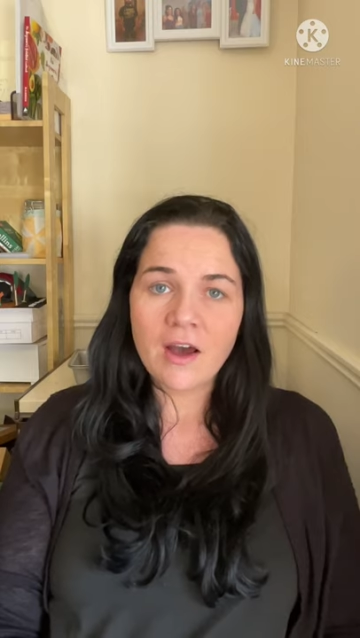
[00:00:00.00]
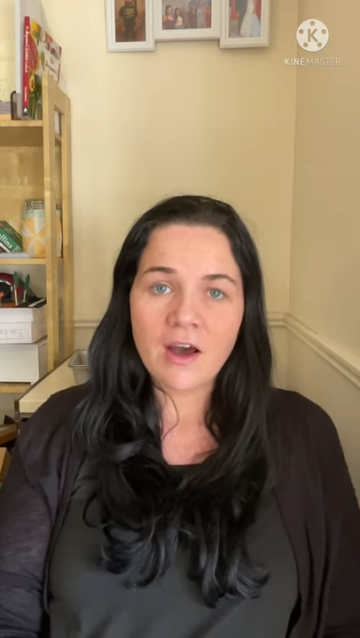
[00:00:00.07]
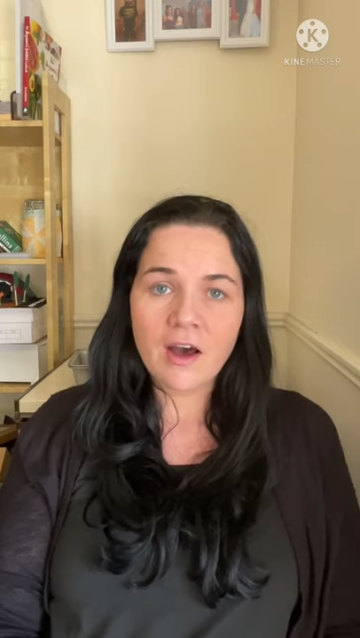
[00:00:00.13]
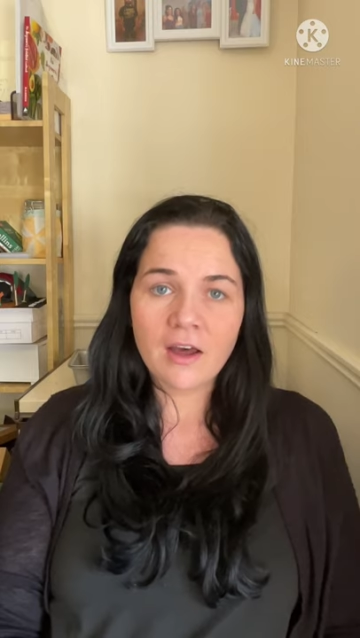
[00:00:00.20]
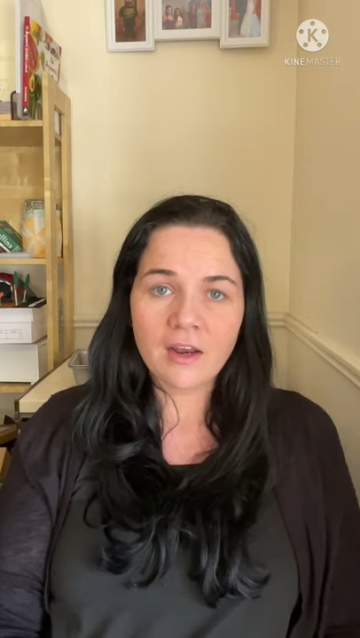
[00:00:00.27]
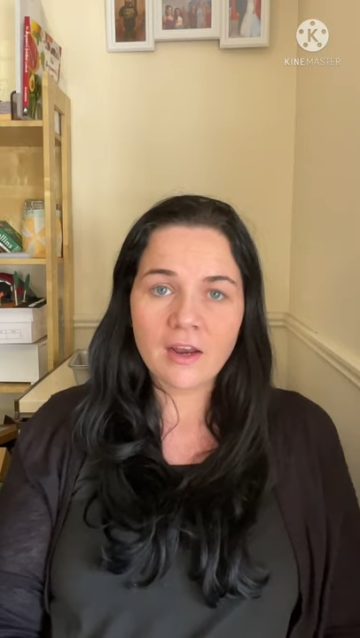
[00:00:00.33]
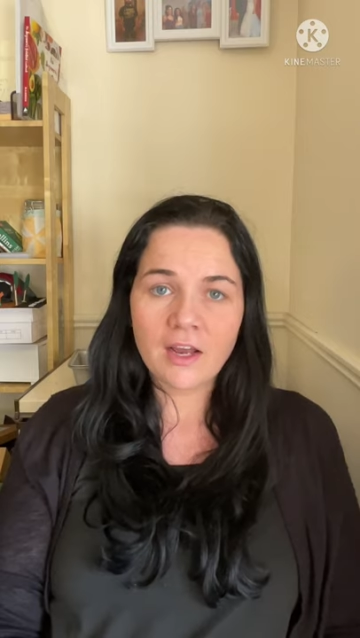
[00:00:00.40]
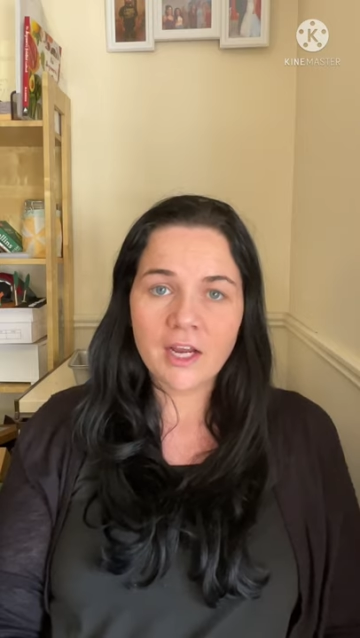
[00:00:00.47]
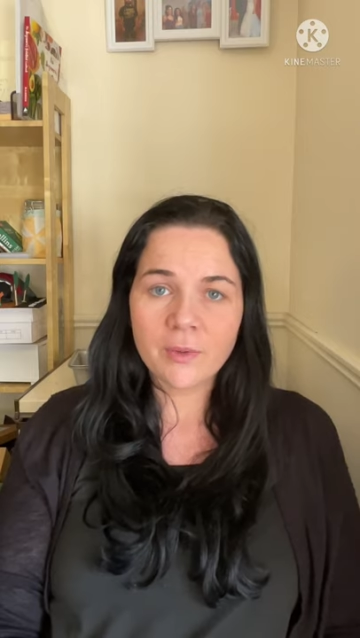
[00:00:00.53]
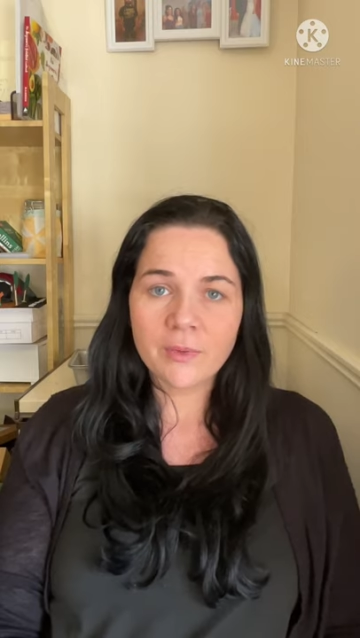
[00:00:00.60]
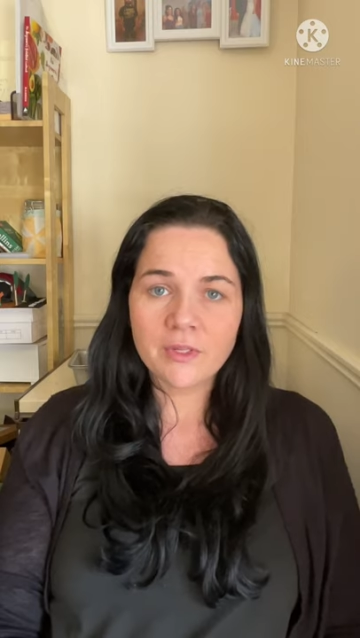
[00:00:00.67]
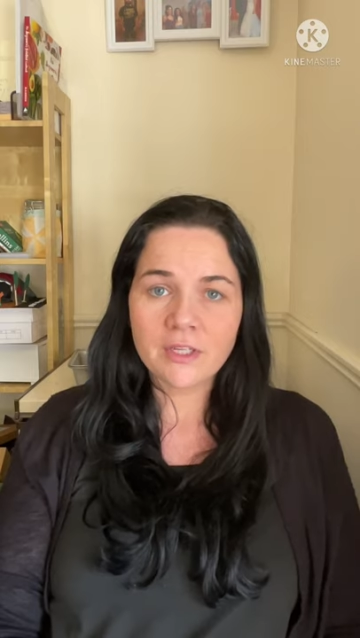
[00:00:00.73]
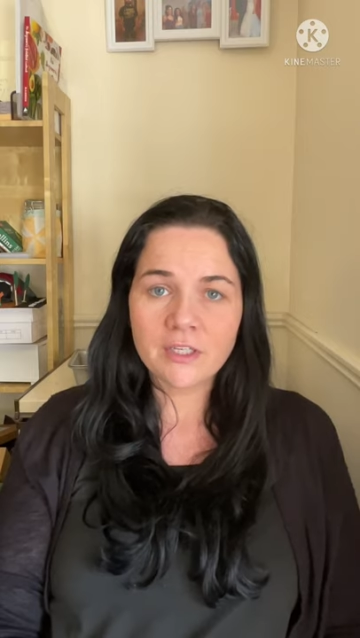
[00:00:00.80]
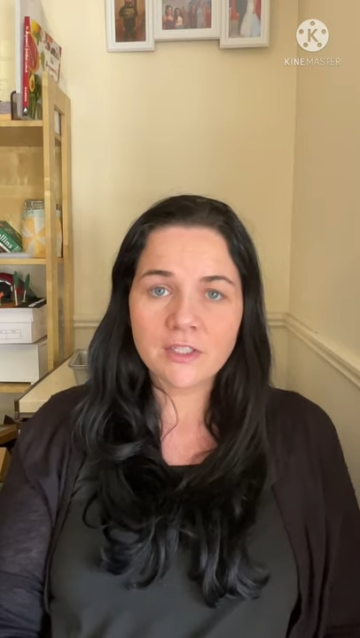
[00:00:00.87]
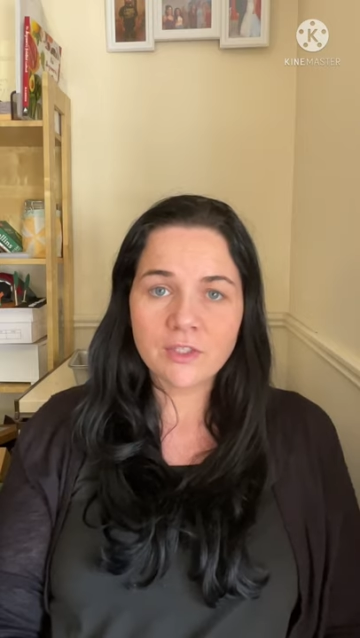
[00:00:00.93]
online
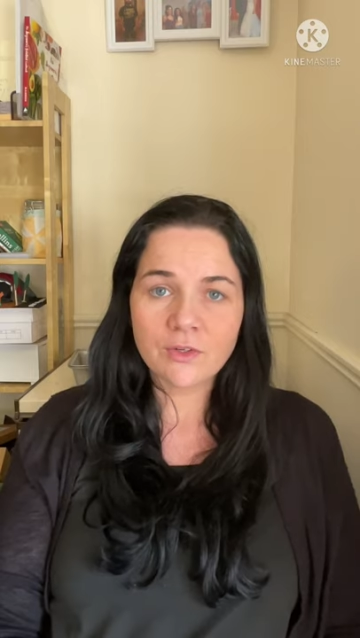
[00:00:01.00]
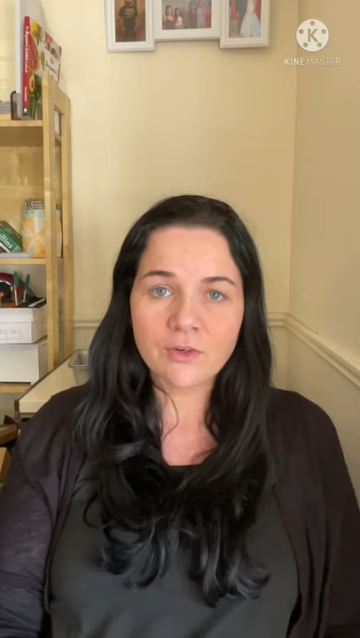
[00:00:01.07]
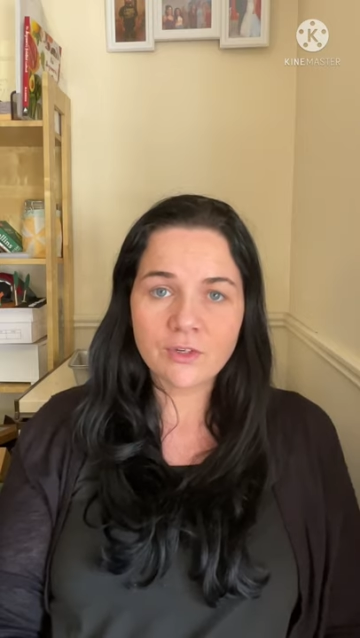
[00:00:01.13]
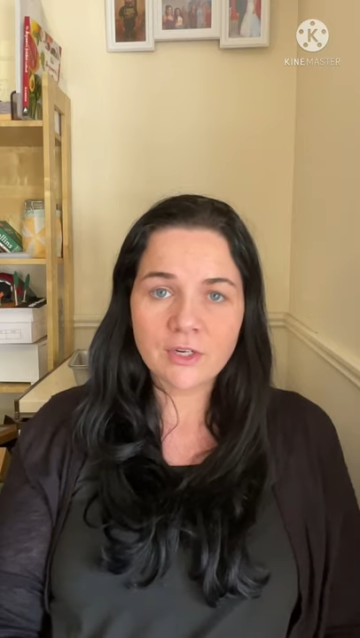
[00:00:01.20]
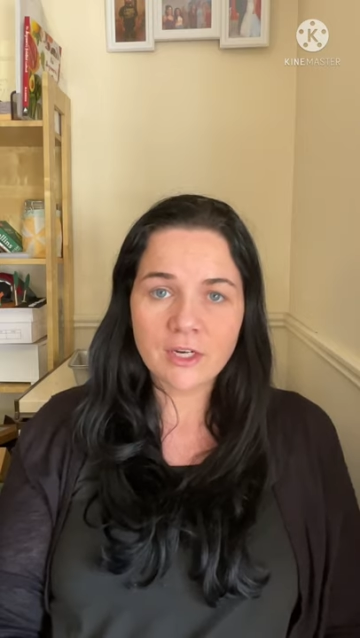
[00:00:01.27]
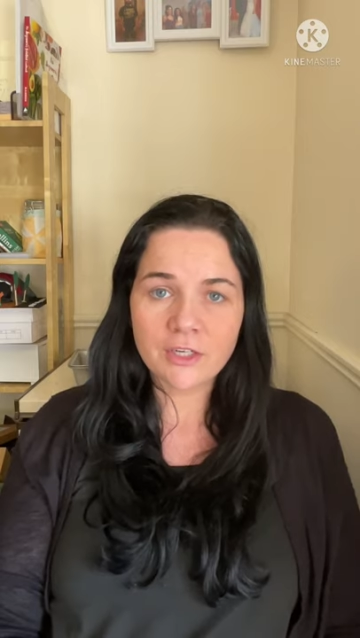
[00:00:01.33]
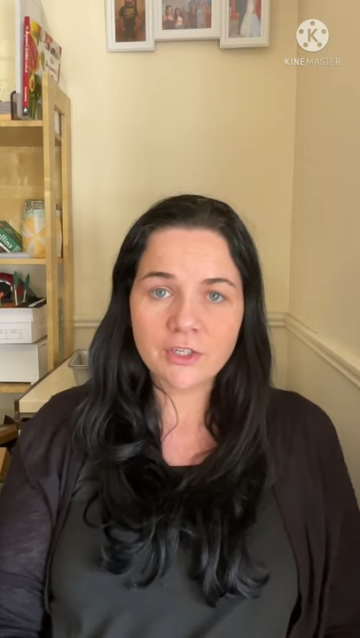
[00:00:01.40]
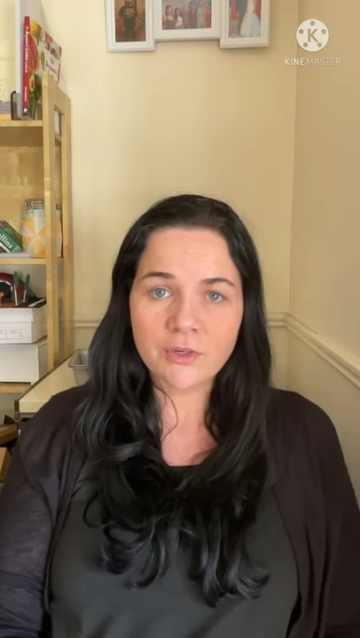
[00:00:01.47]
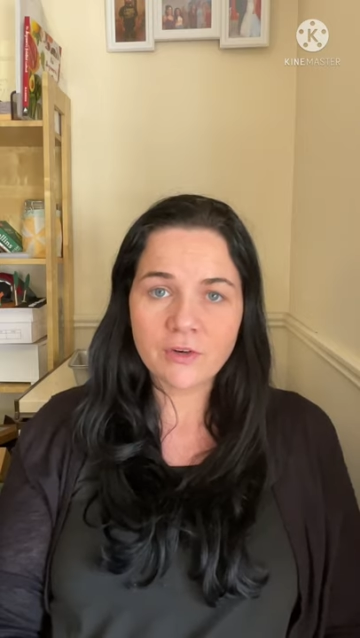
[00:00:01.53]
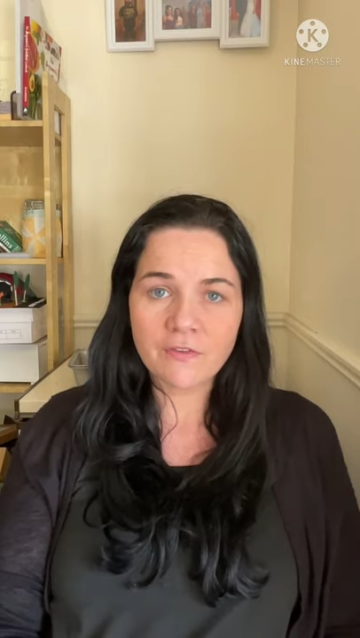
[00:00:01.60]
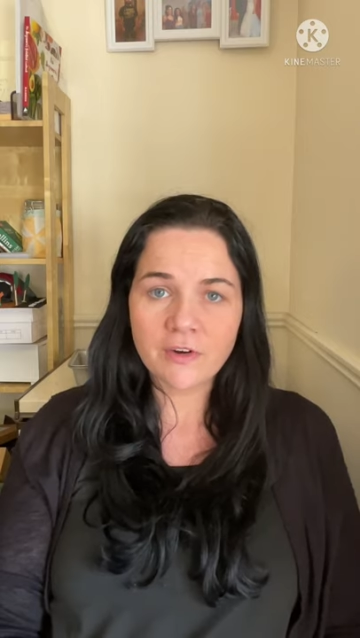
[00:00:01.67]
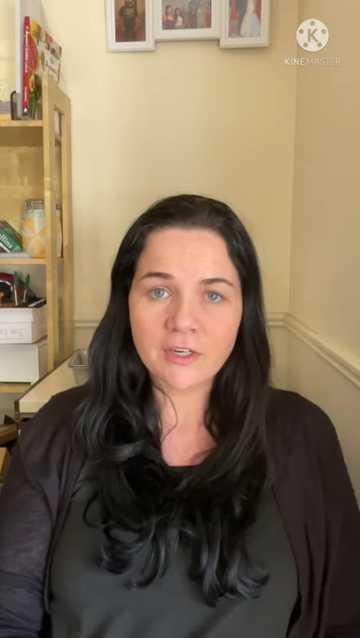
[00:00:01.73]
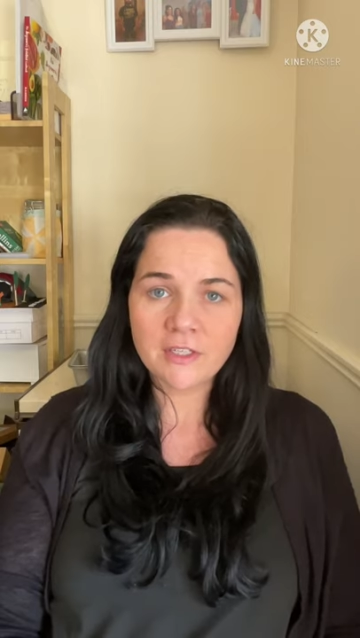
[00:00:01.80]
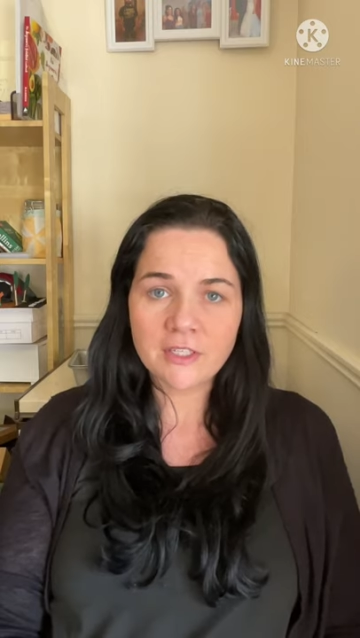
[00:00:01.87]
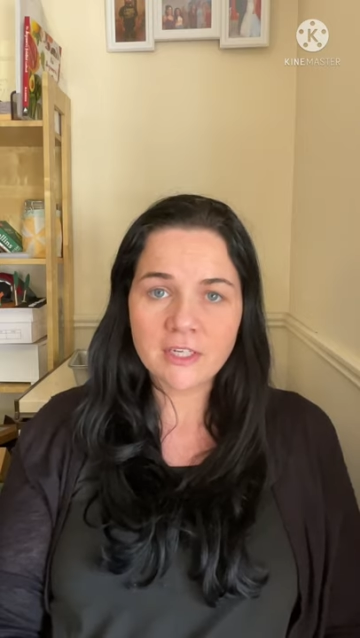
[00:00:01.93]
with Sunderland
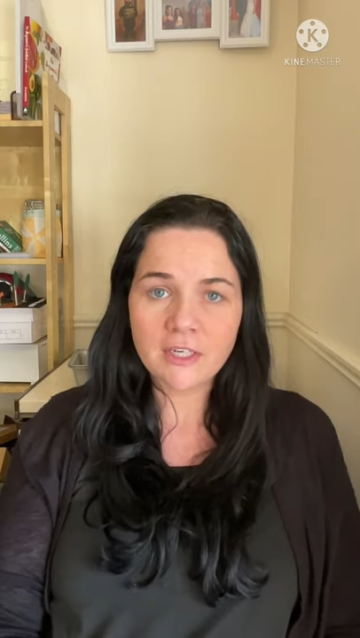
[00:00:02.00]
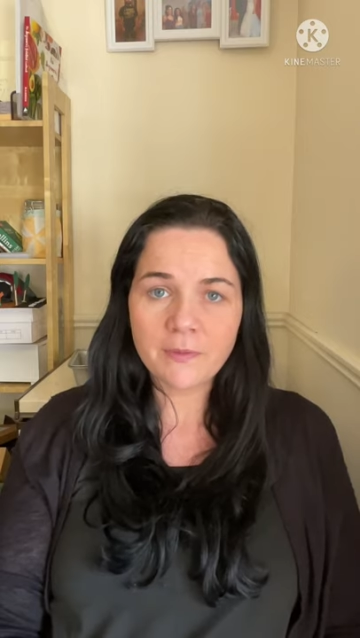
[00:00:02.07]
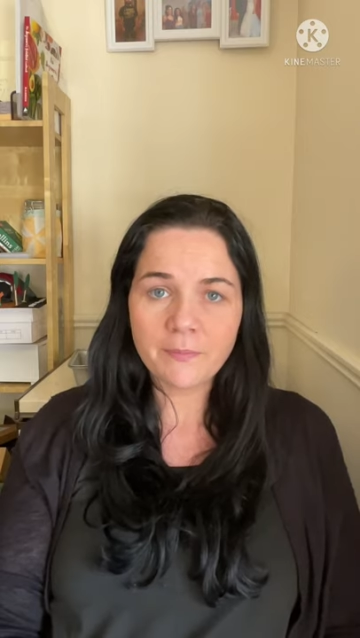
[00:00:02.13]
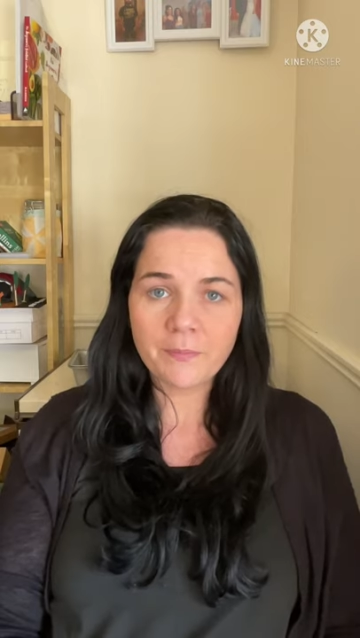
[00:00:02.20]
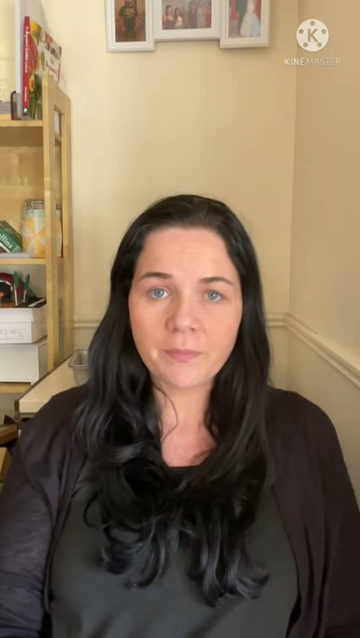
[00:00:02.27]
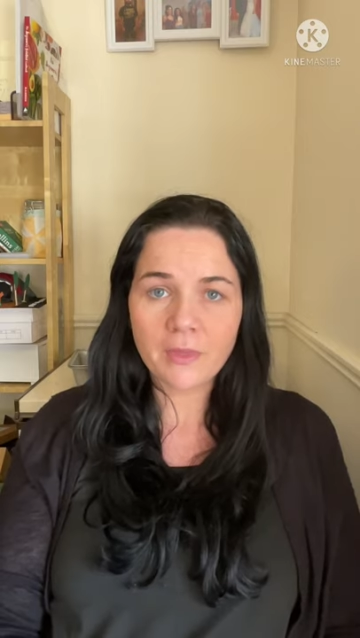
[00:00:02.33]
University.